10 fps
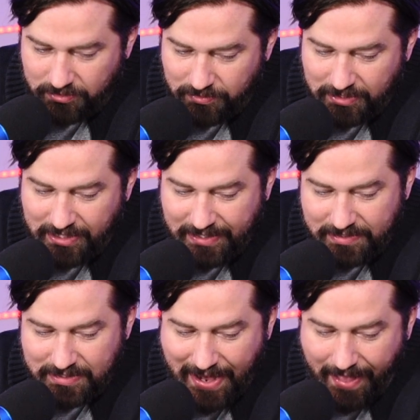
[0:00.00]
to the
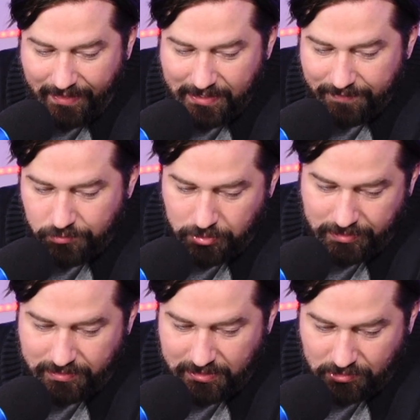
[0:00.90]
latest tally of
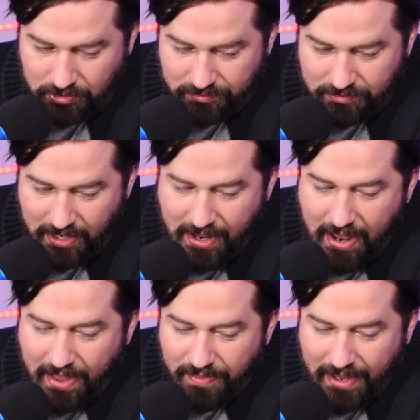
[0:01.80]
jurisdictions
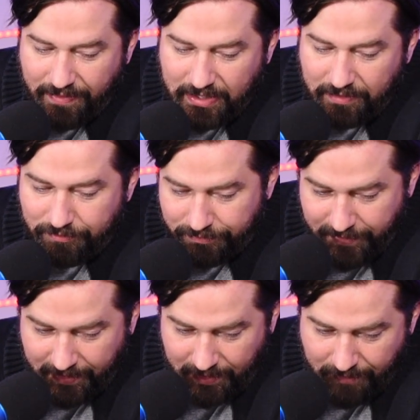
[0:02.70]
that the
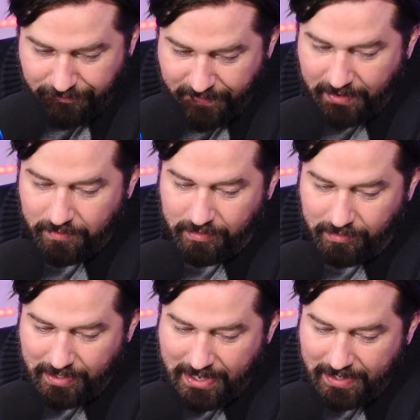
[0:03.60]

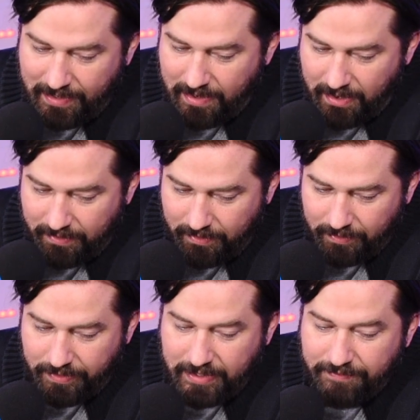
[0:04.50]
federal and
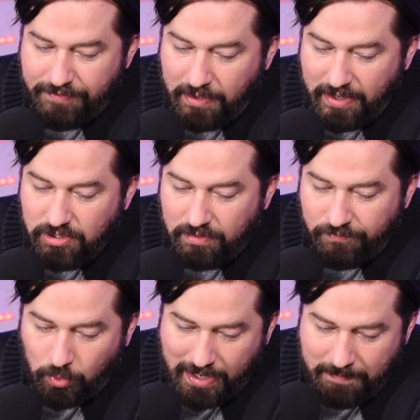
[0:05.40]
the Federation for